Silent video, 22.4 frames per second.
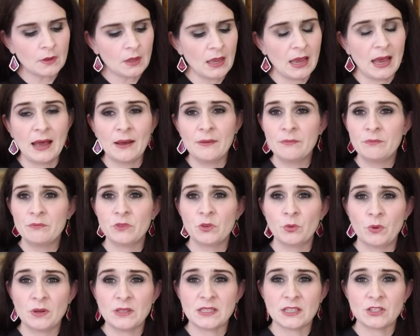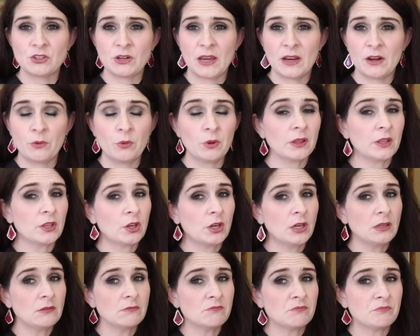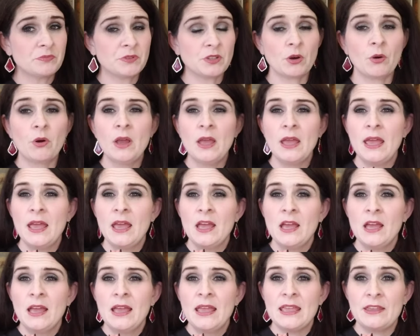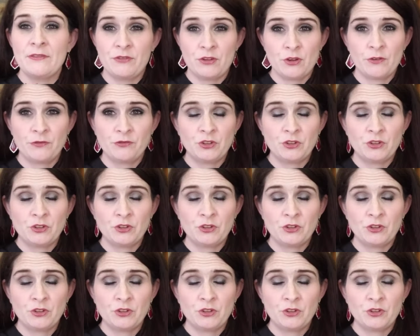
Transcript: uh, the ones I tried are really good. So if you have